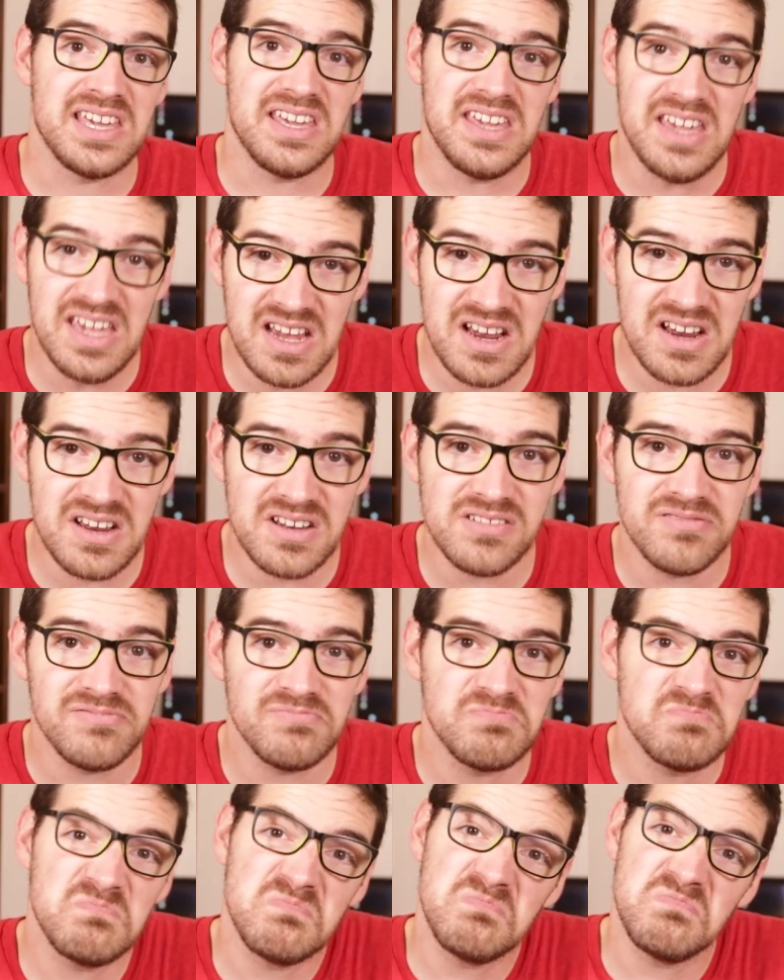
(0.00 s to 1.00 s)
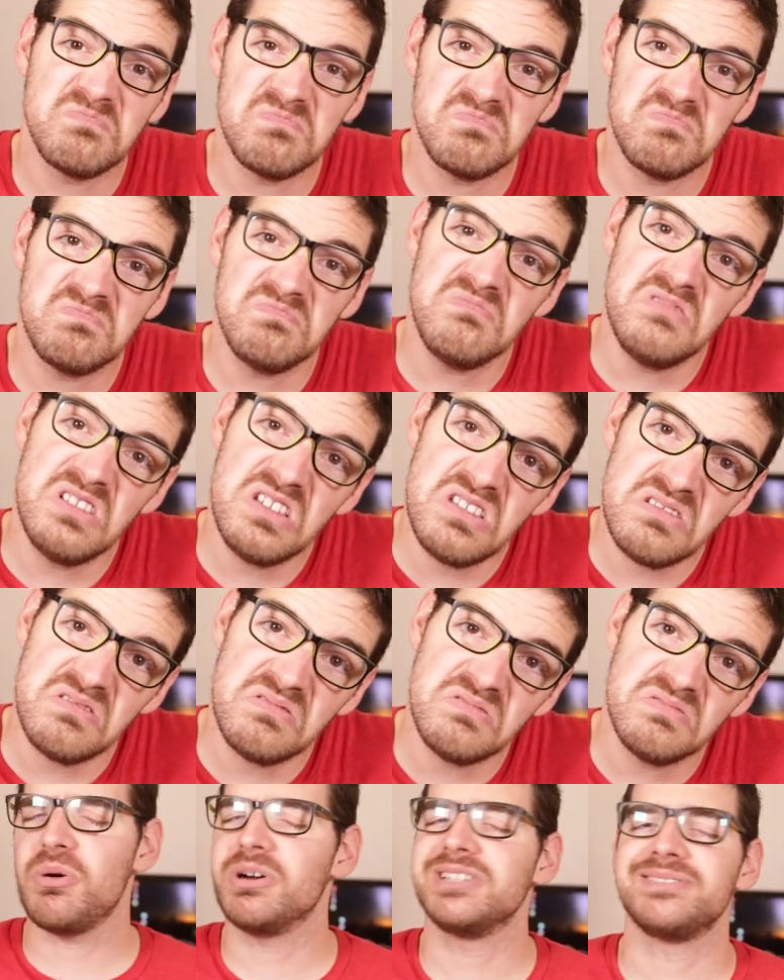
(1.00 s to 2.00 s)
Here, you
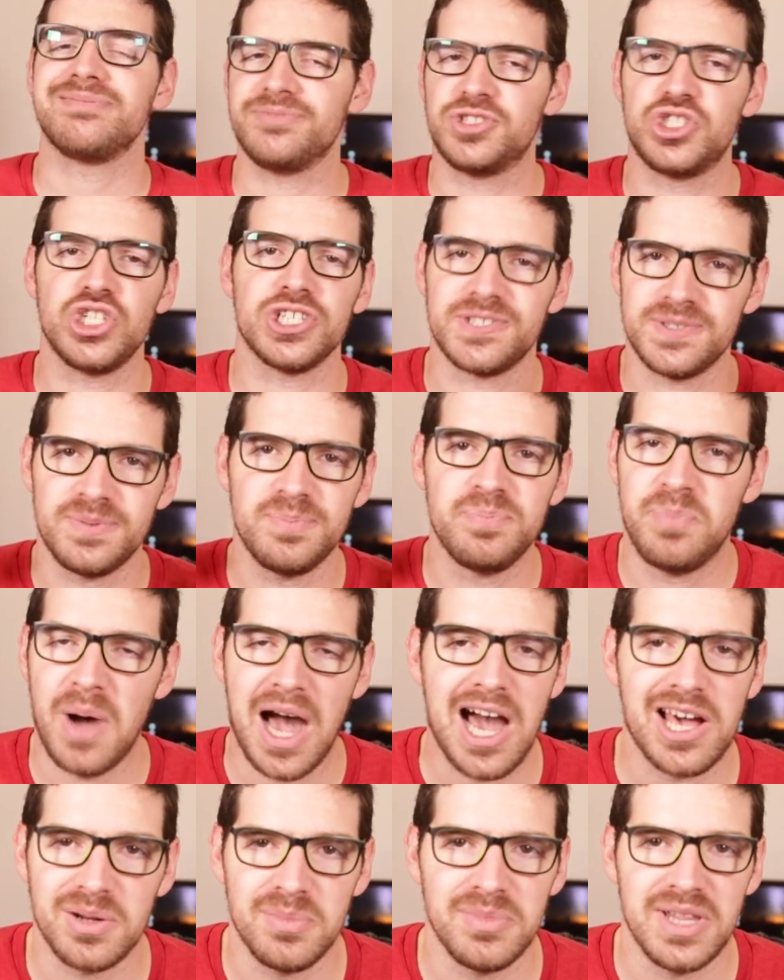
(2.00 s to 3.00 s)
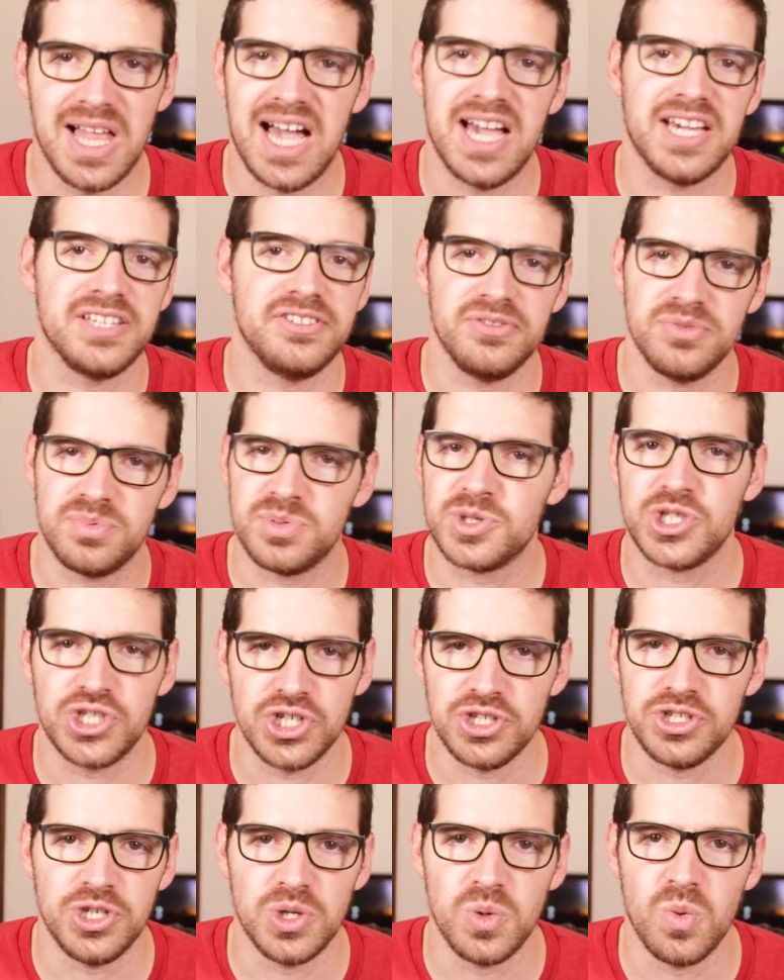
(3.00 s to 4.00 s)
know what? Just bottom line,
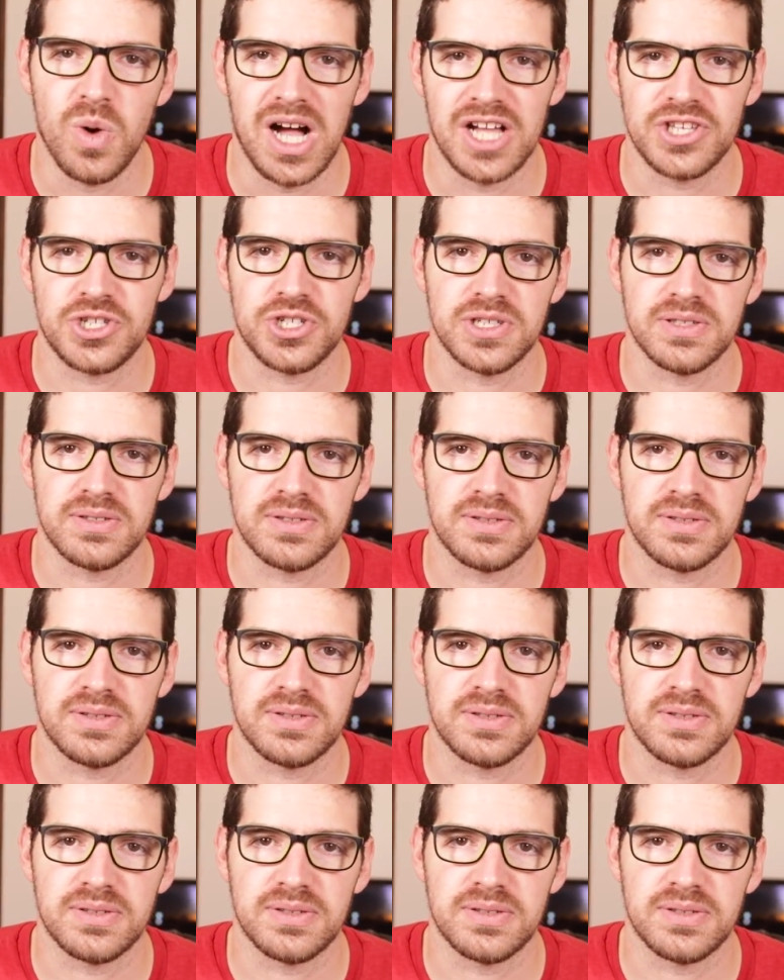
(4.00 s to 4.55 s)
should you watch it?